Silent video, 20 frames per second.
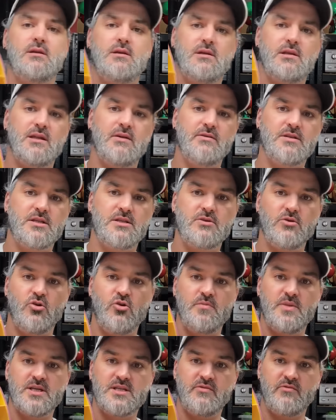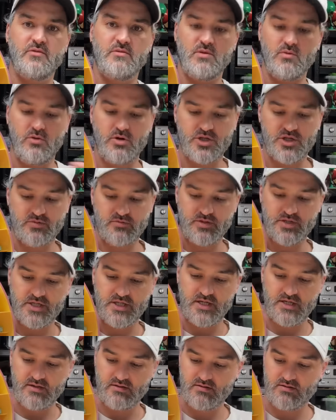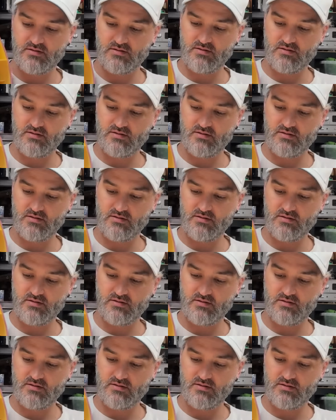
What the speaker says: there was a door missing from the washing machine.